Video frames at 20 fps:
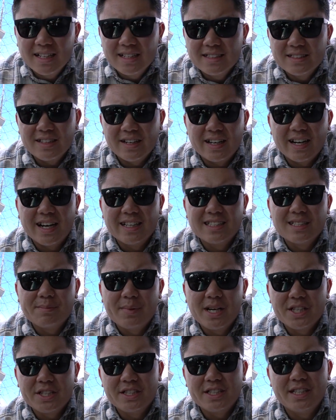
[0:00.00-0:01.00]
Sorry guys, I'm
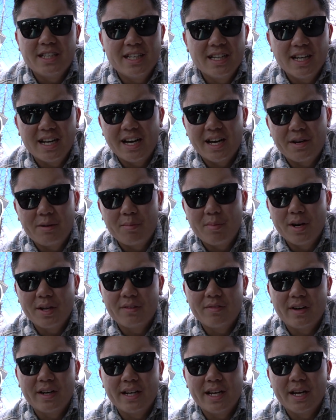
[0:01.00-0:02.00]
actually out of
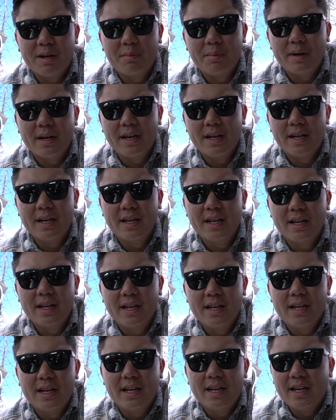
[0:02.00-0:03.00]
breath right now, but
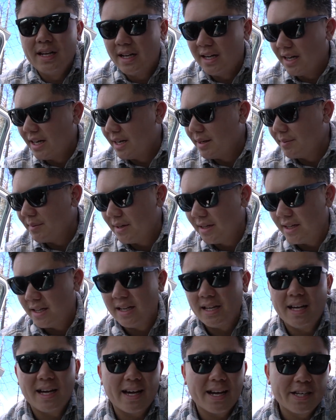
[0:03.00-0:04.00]
I
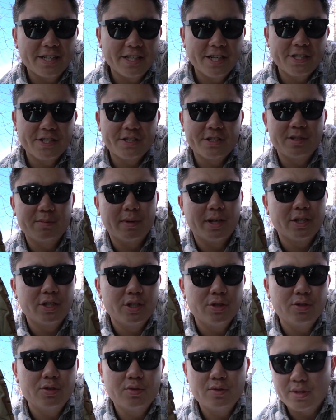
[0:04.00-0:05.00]
gotta change into my
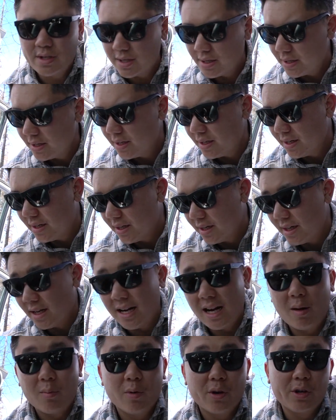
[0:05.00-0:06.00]
shoes.
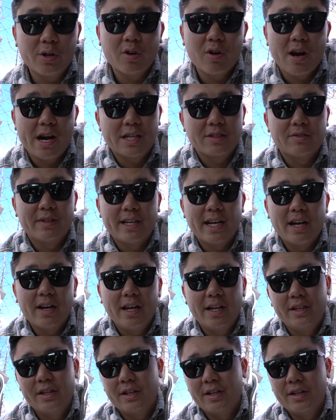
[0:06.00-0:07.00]
I'm wearing Crocs right now
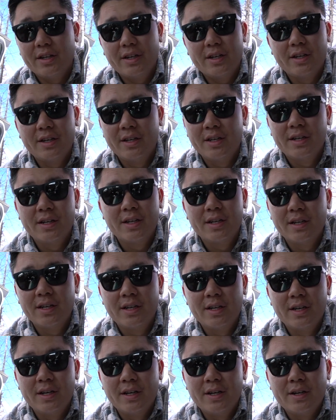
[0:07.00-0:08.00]
and they're
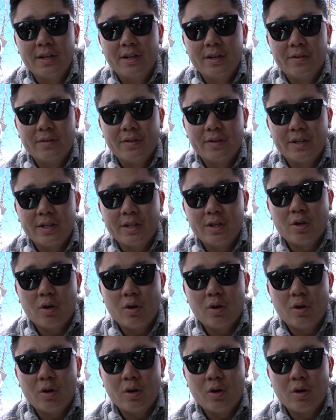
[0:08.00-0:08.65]
freaking